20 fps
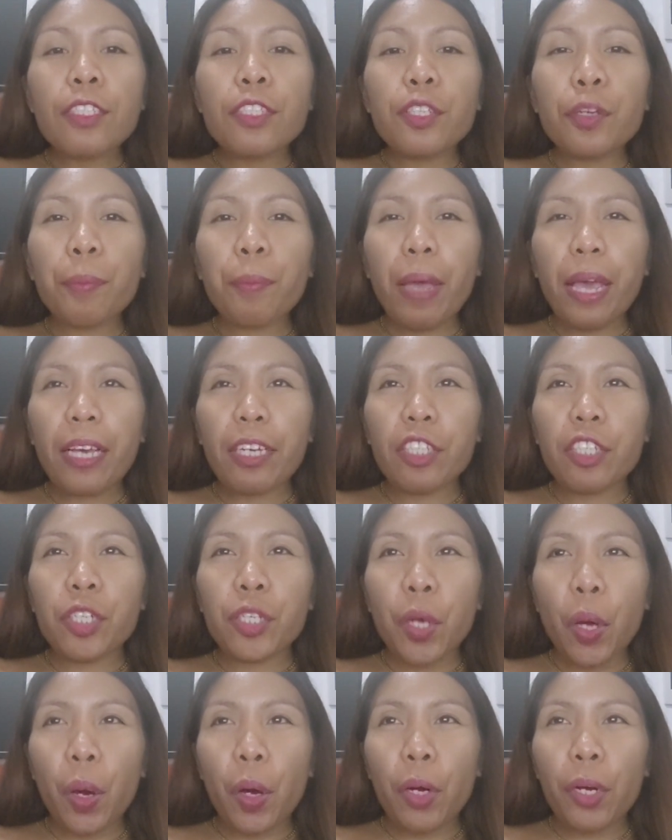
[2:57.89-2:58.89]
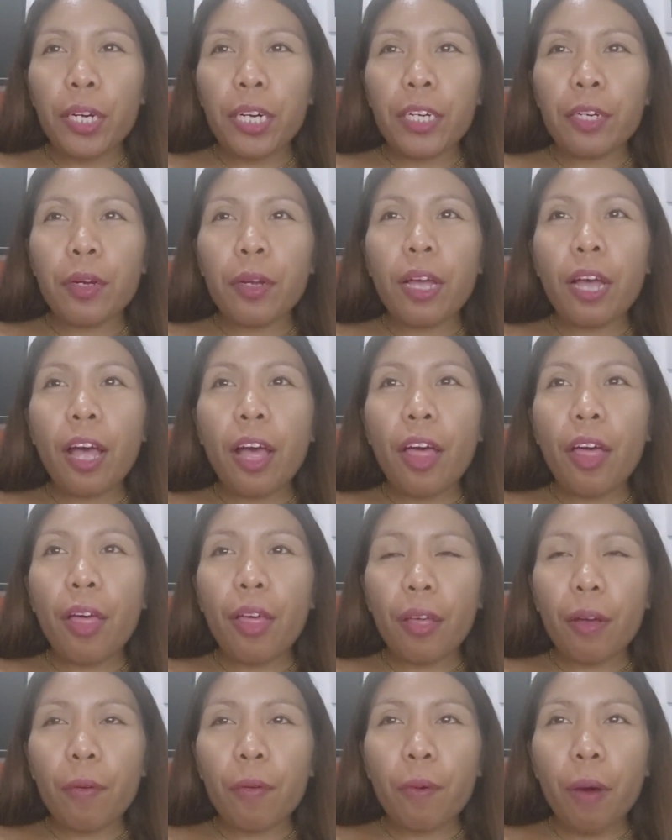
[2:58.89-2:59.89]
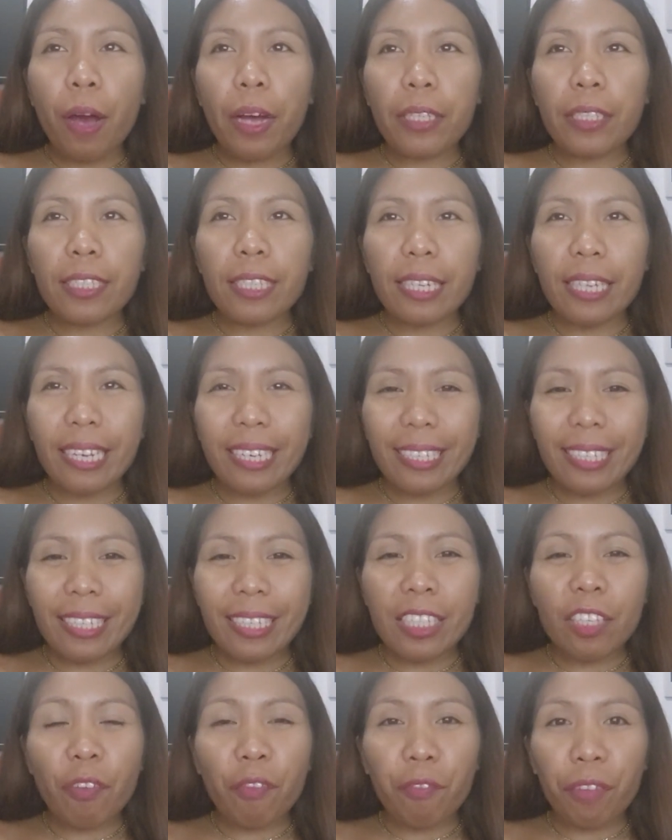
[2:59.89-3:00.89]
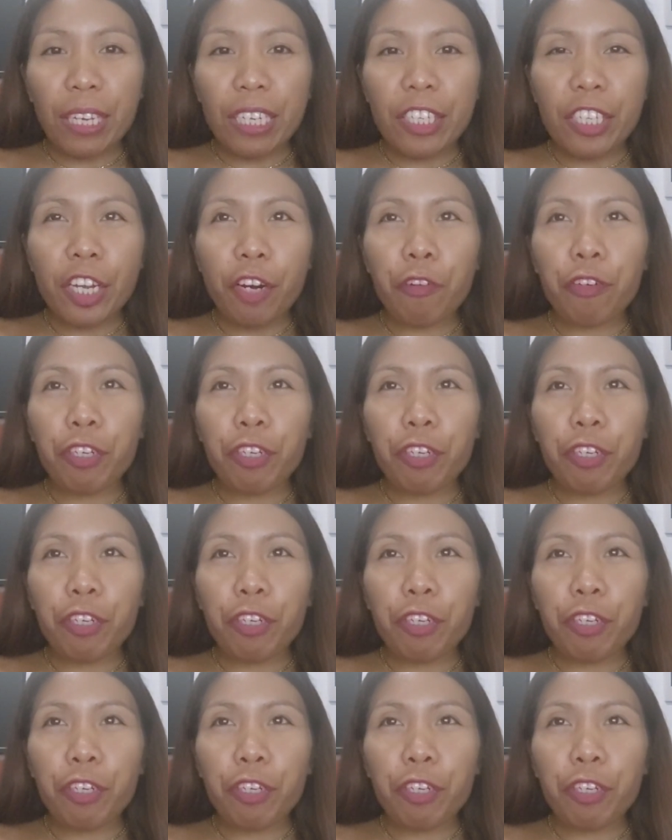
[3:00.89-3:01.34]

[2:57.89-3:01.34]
to make sure what the latest visa